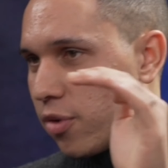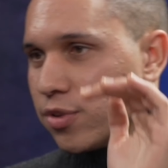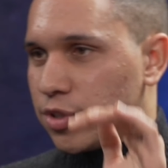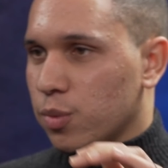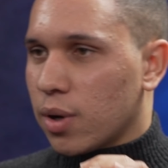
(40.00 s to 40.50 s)
off
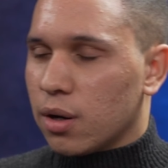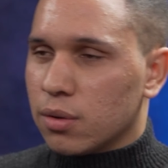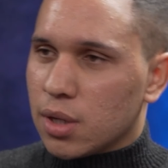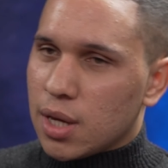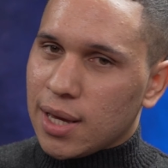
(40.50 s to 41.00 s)
and do
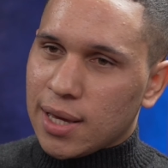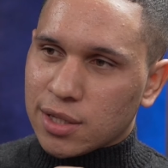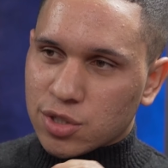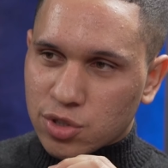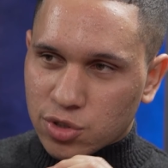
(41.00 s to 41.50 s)
well
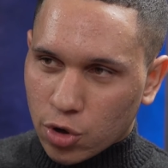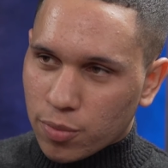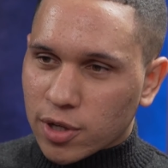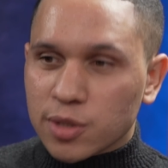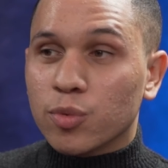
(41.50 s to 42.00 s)
is so
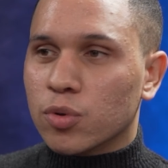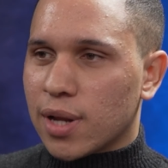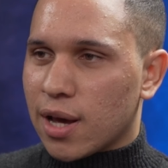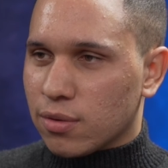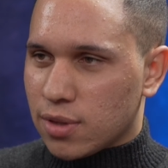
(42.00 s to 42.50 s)
much more
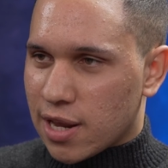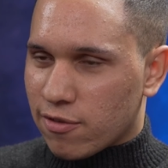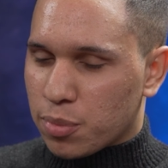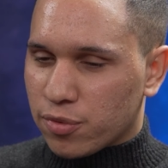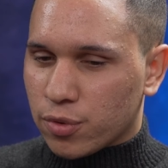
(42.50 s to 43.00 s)
now than
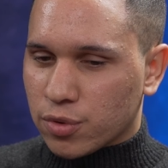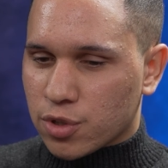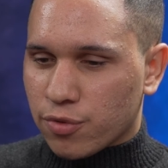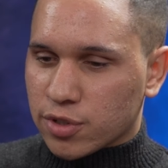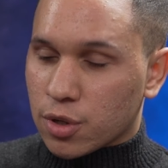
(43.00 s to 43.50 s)
ever before.
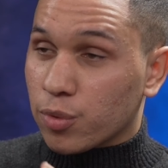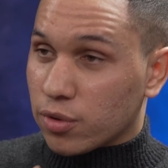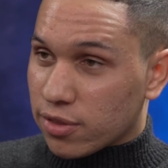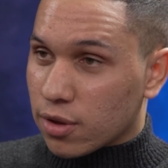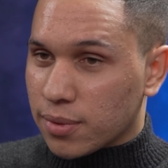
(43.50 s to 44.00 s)
So for example,
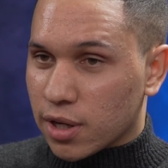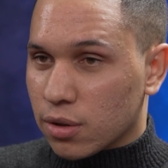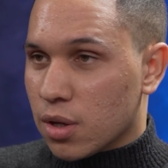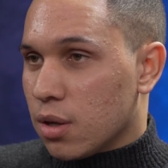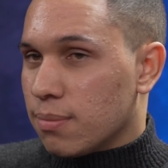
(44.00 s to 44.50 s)
in a
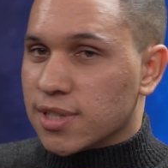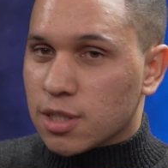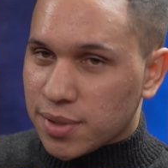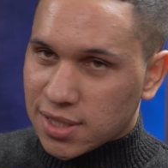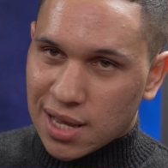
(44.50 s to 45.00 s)
thumbnail,
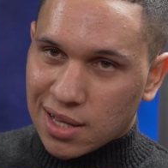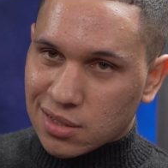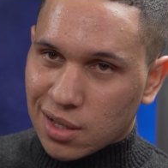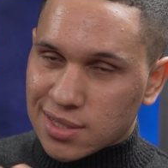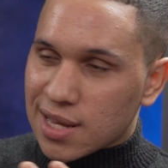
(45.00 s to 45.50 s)
Mr. Beast
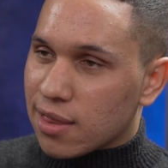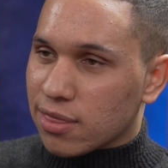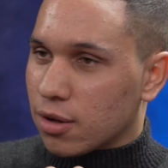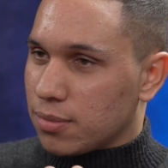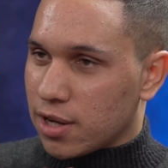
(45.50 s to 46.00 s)
has like 10
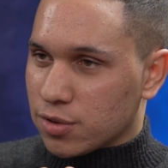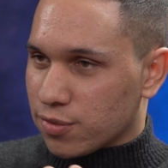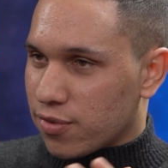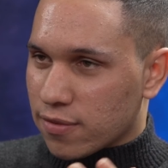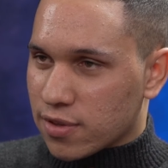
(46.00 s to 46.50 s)
thumbnails or
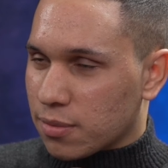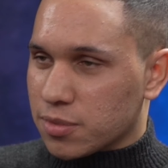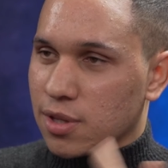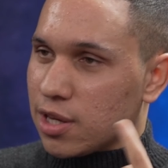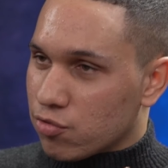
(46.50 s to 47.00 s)
5 to 10
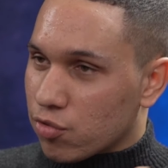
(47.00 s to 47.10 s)
thumbnails that he